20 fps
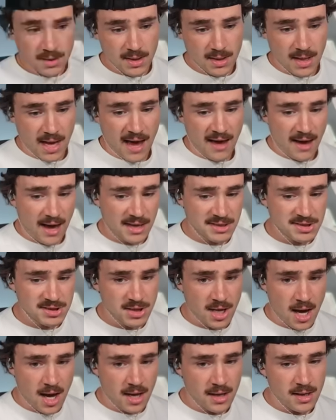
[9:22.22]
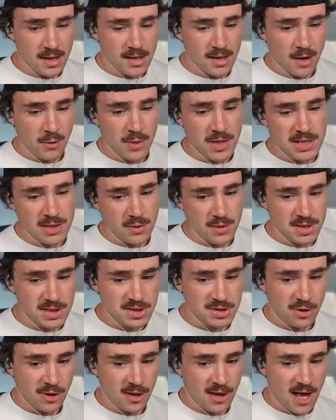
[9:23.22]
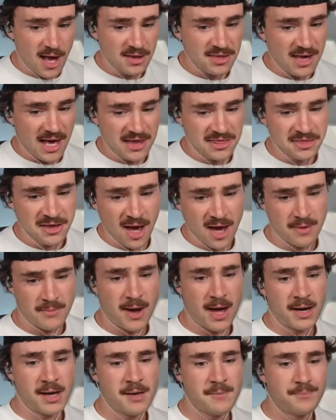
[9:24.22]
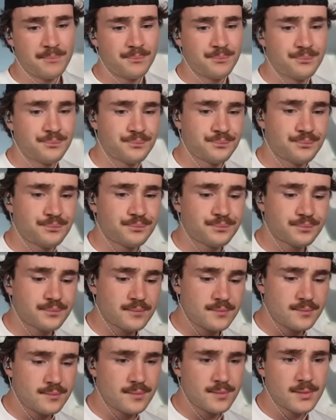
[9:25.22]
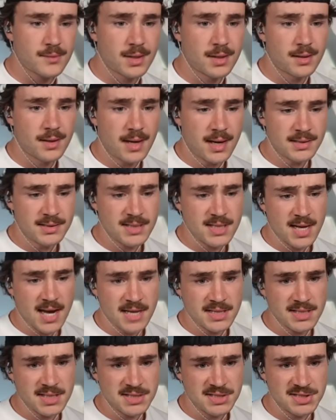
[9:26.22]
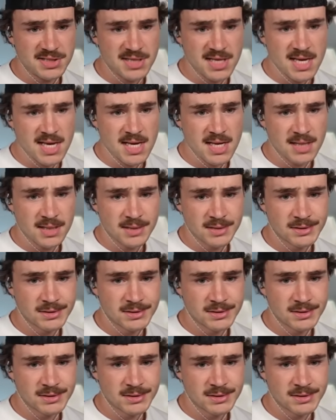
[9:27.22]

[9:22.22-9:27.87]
I, I saw... Are we doing Sørloth? I thought about it. I did, I did see...